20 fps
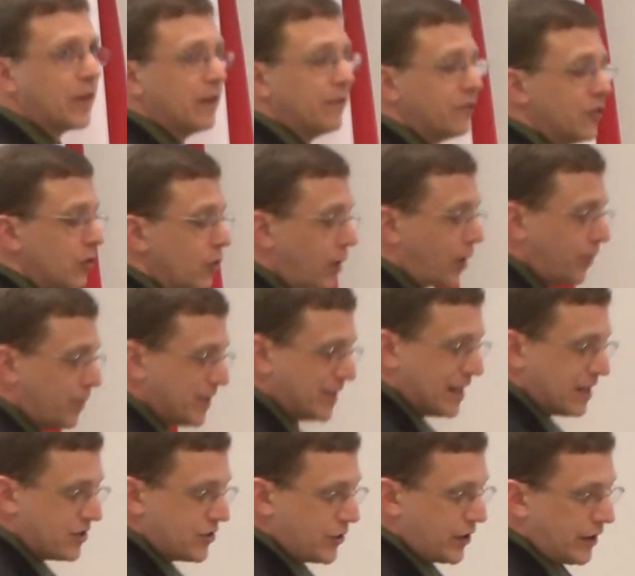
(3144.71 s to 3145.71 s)
if you are a
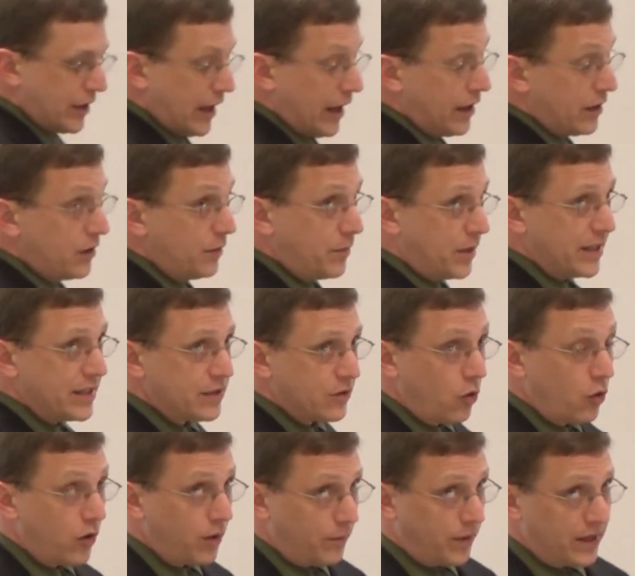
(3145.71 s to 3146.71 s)
pedestrian and a
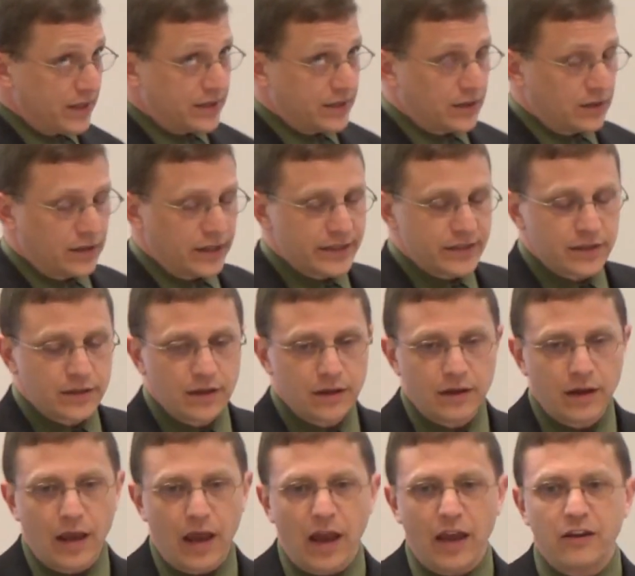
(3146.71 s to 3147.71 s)
bicycle or a bicyclist,
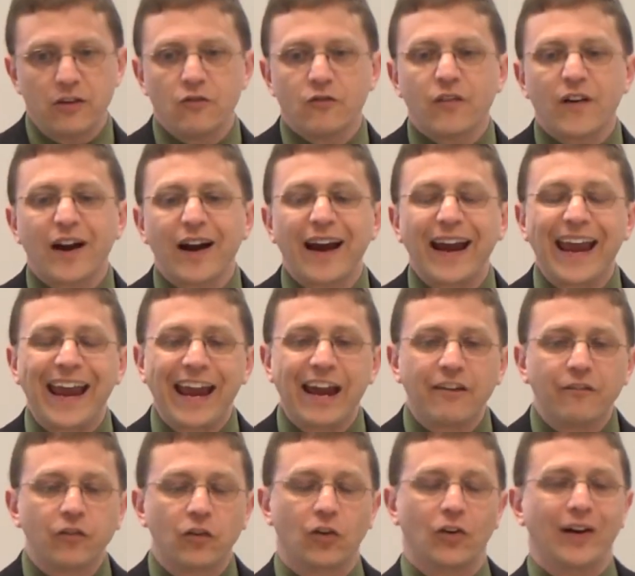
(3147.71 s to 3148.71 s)
you are
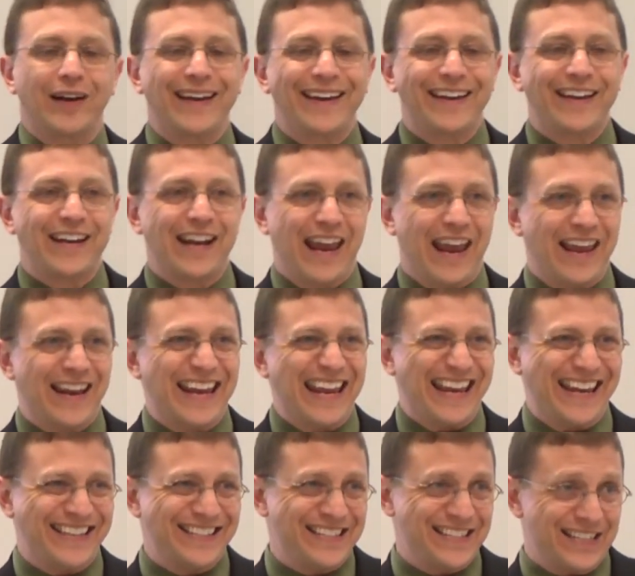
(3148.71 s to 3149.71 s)
ever in an
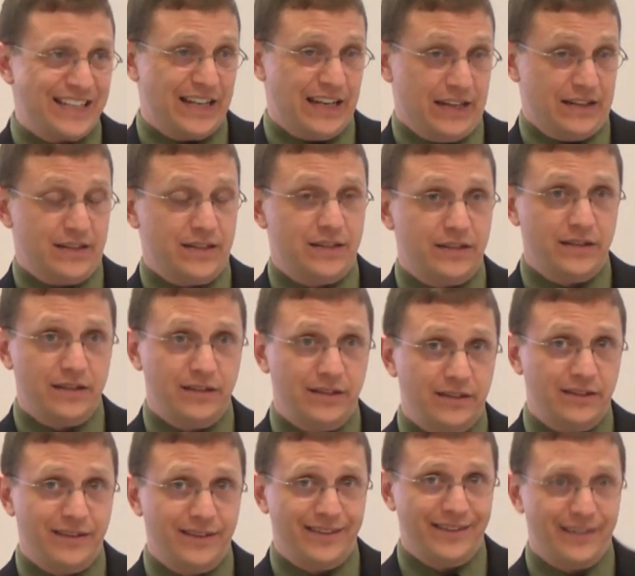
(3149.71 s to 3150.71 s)
incident
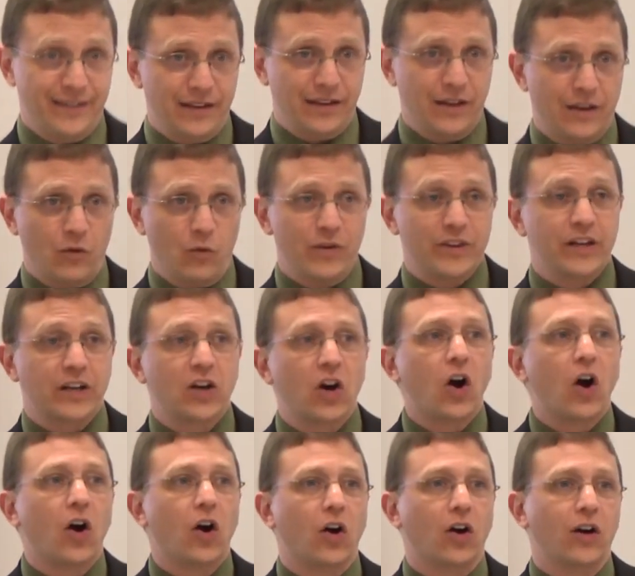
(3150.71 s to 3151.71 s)
with a
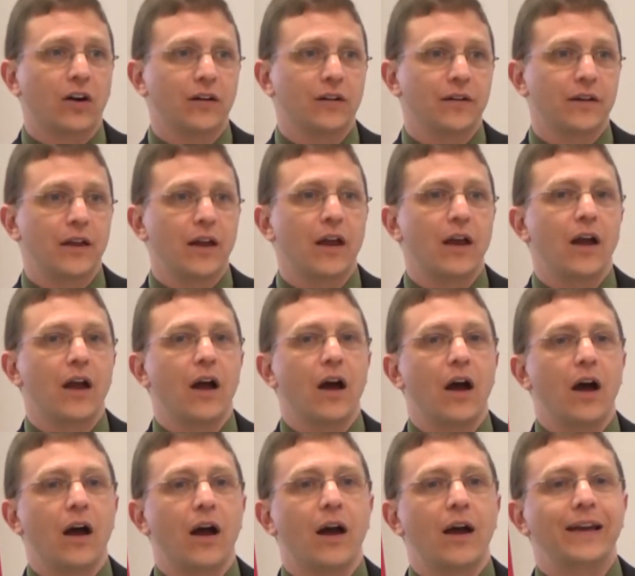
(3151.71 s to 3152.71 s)
car,
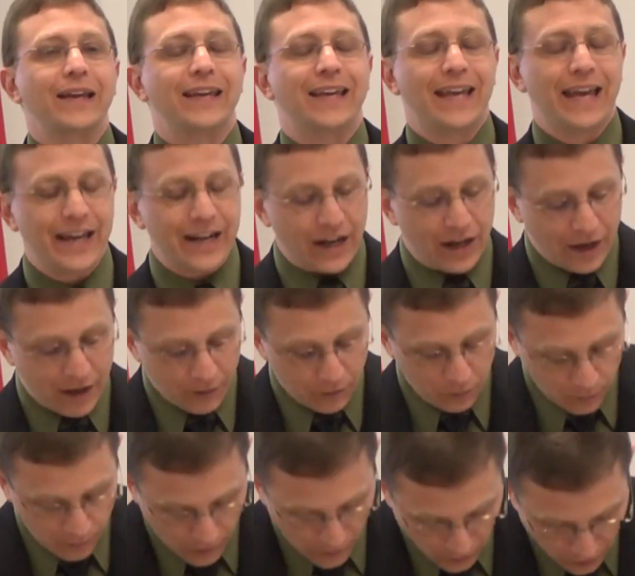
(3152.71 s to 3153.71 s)
get a
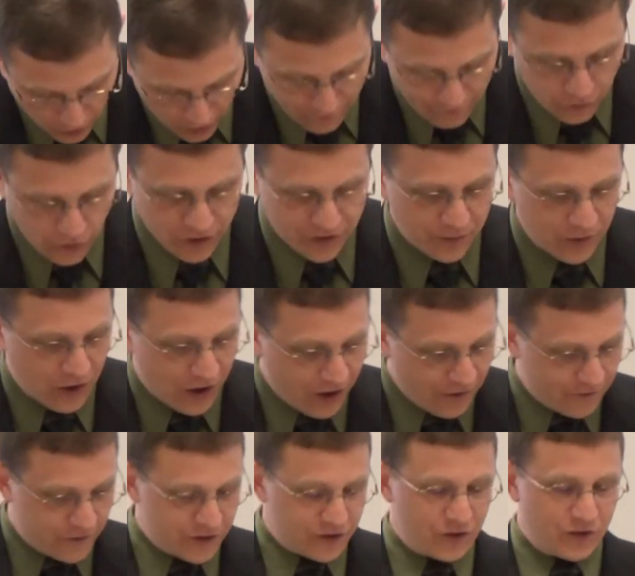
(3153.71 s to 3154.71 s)
law enforcement
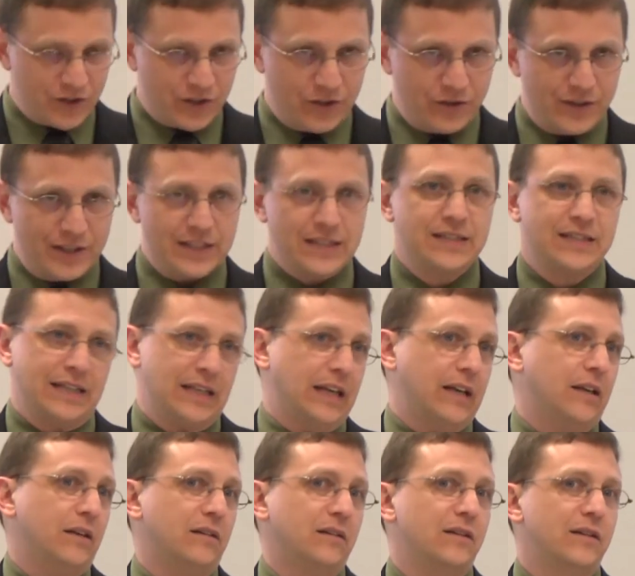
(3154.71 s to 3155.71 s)
officer to the
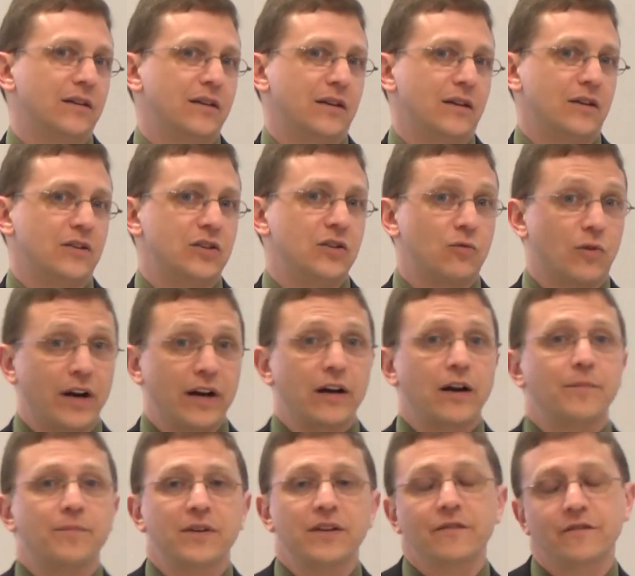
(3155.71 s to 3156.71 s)
scene to write
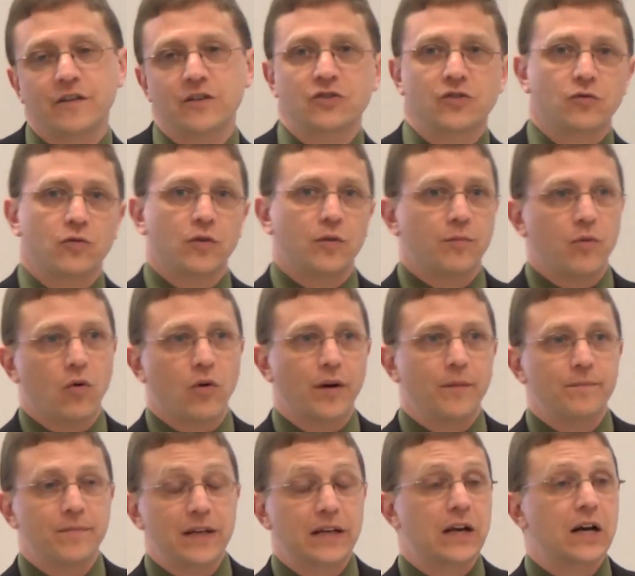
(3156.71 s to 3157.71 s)
up an official
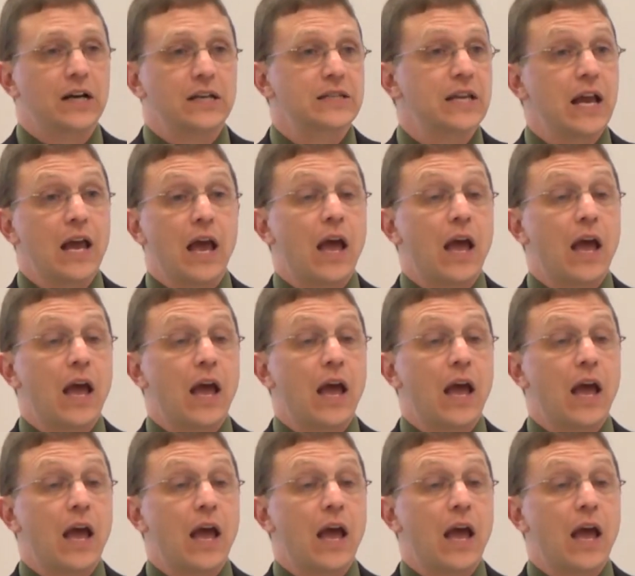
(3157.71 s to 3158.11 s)
report because